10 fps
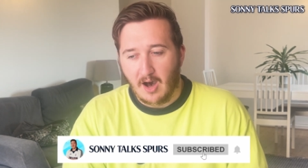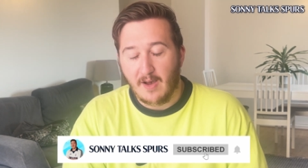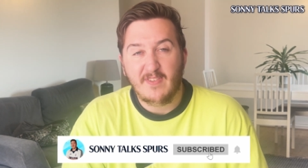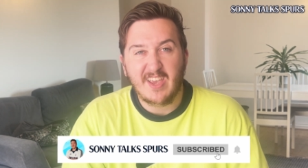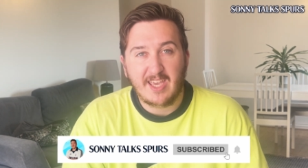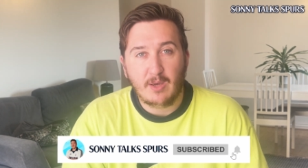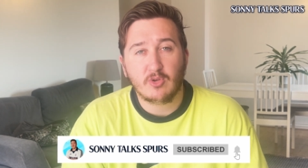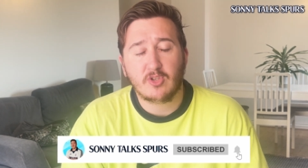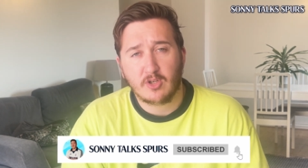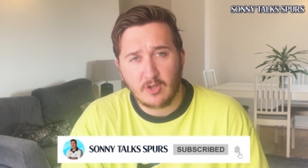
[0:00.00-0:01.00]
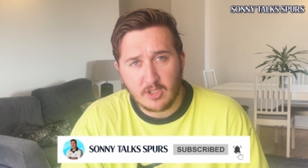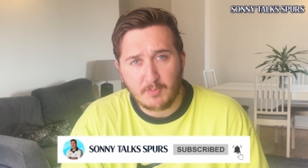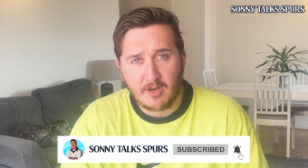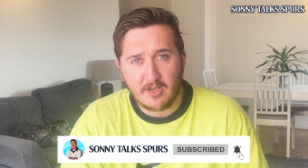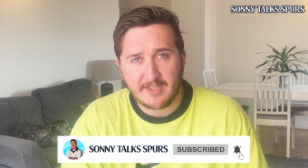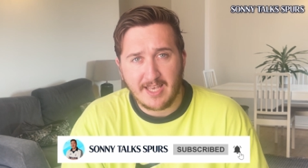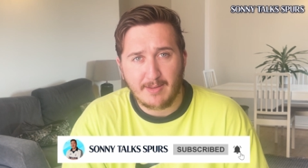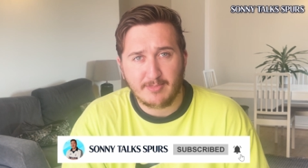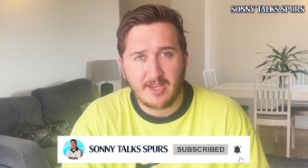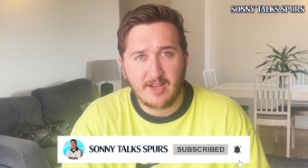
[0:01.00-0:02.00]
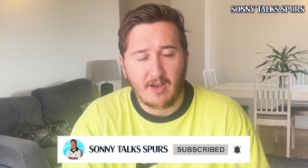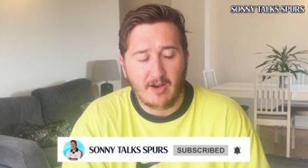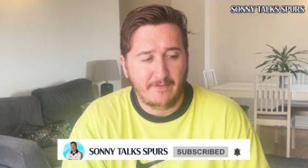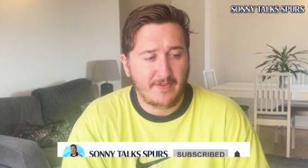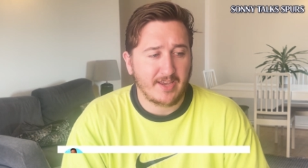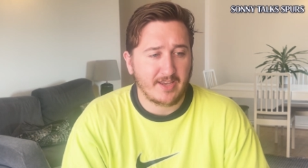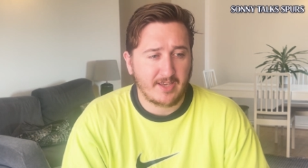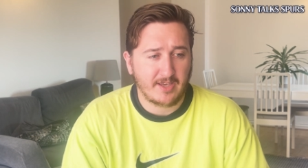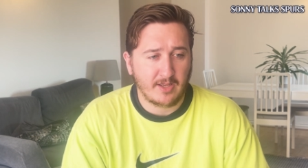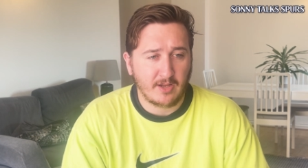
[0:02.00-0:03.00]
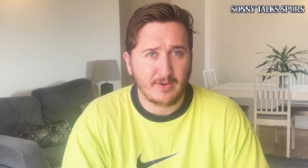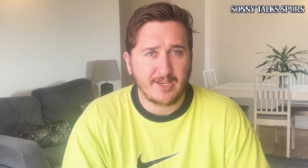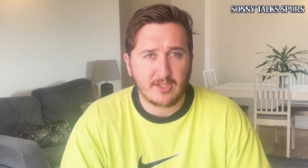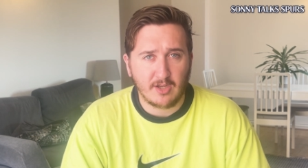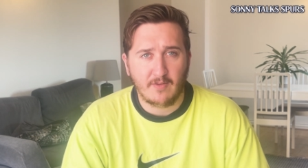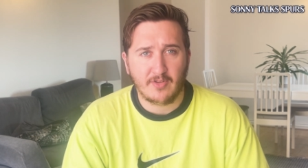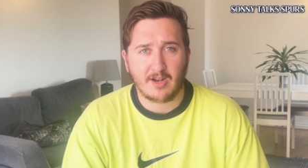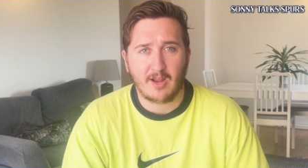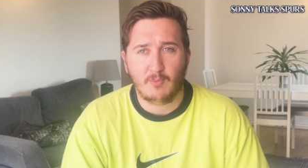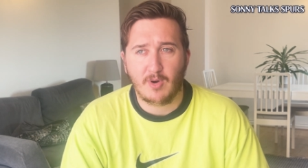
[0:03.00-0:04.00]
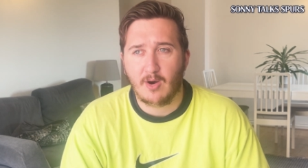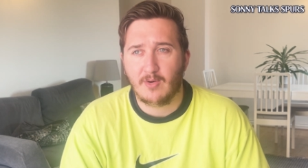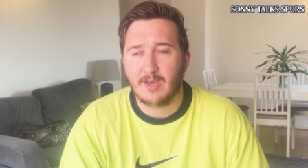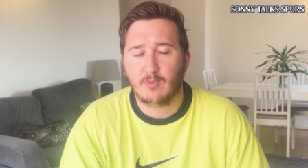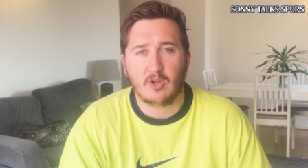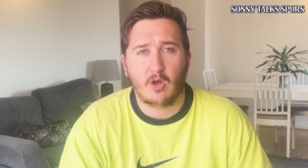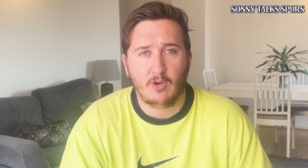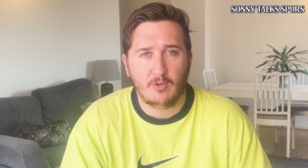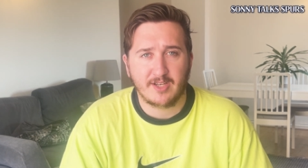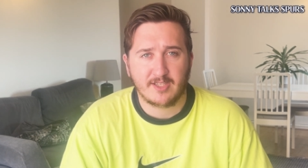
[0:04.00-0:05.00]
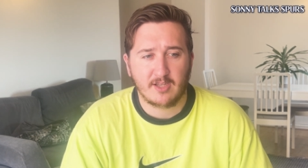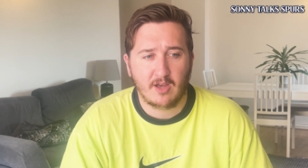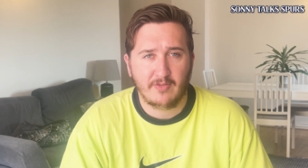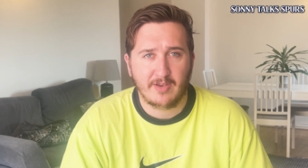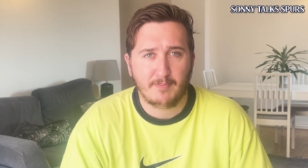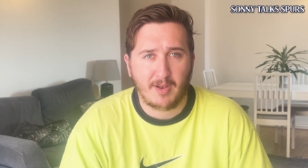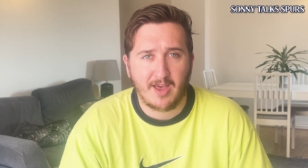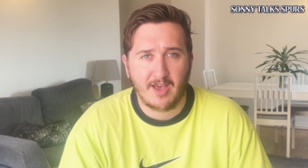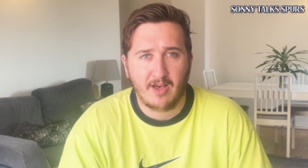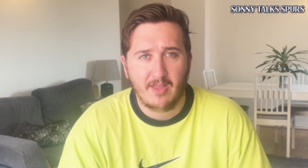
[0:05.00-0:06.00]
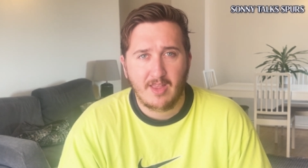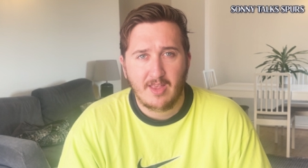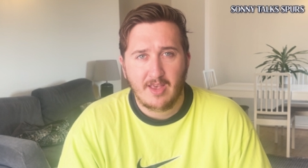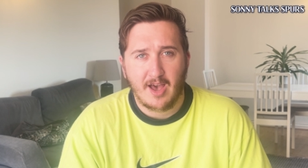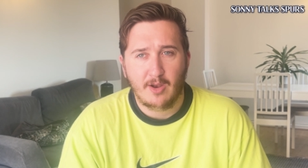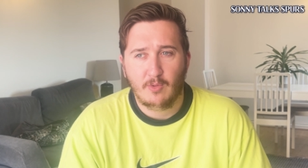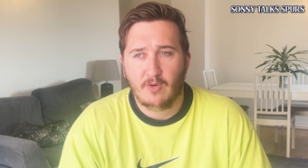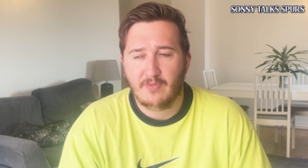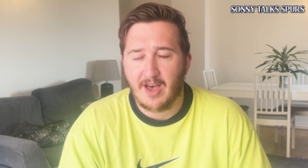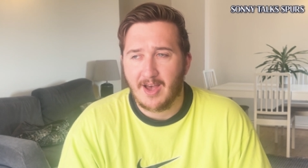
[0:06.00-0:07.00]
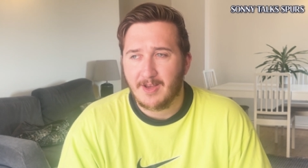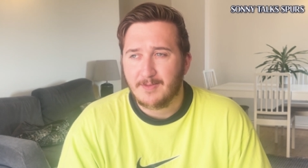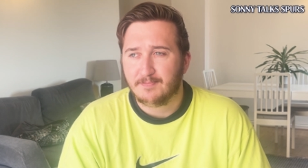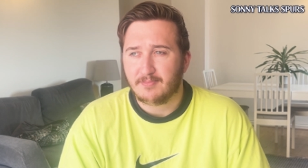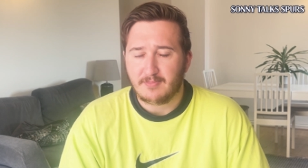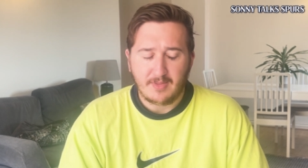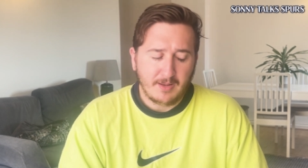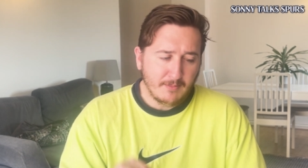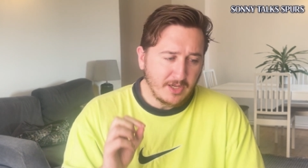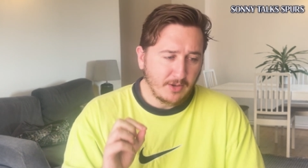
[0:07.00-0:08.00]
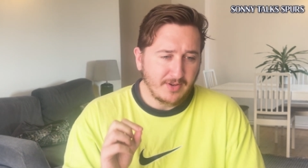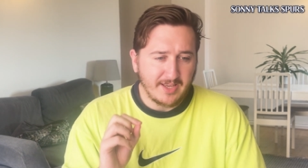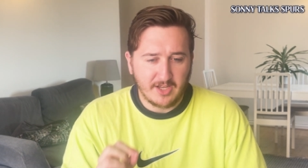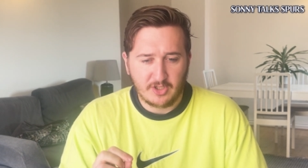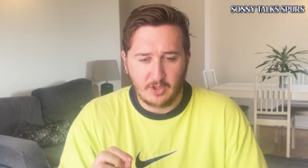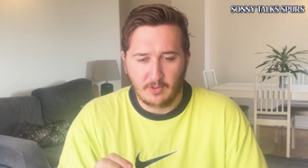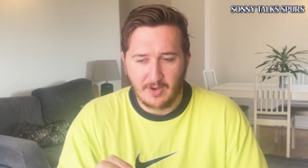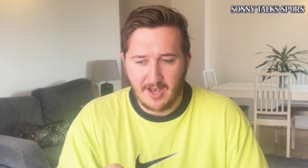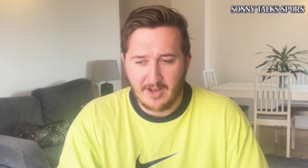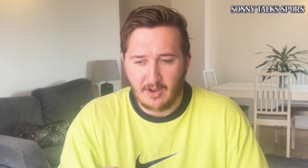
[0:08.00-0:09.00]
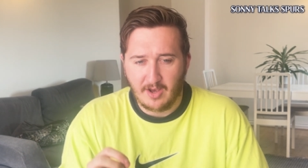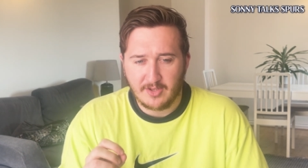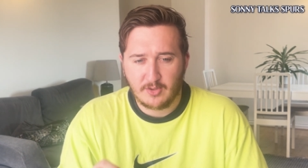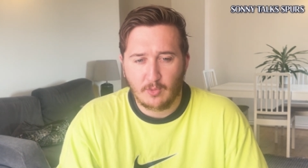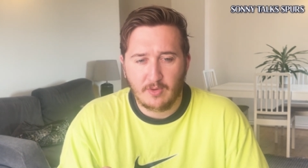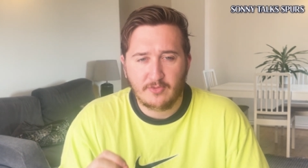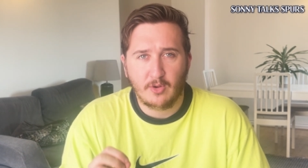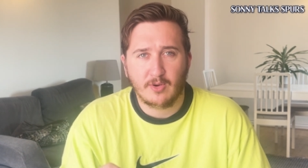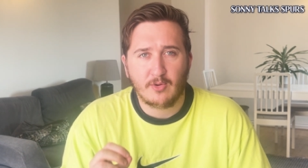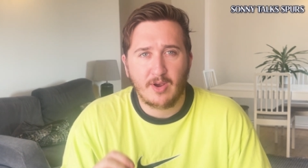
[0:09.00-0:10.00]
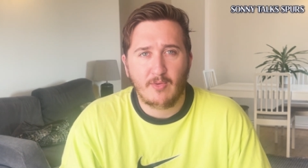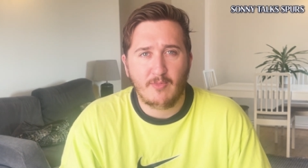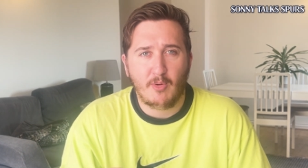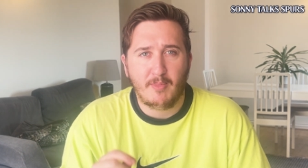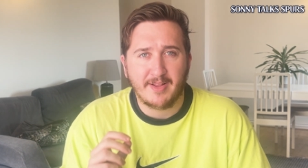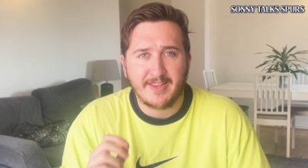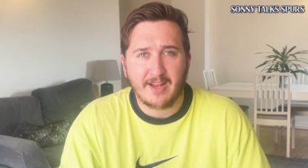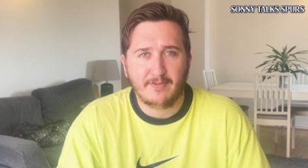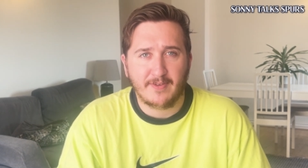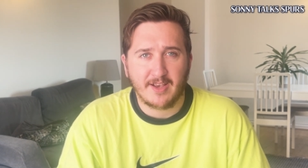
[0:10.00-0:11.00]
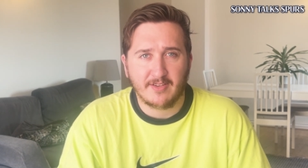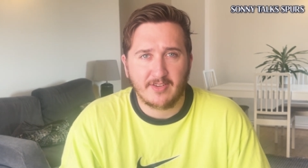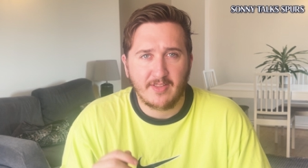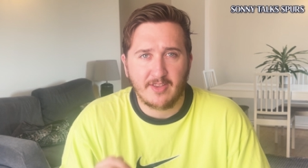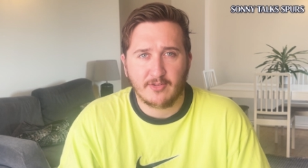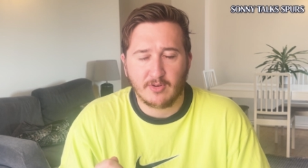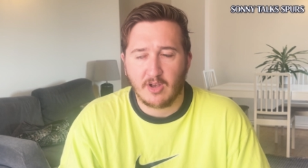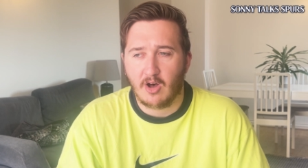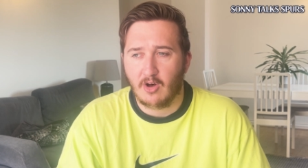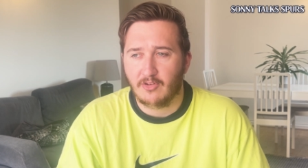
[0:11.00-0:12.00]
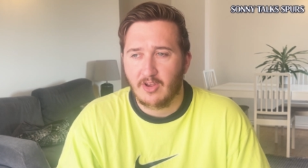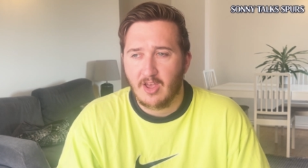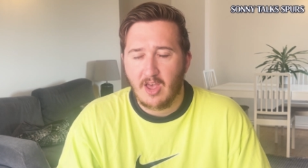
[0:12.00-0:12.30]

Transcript: I think he was a good Spurs captain. I think, you know, he served the club well. He was our longest serving player and all of that. My only issue, and I sort of do agree with what my dad thinks in this regard,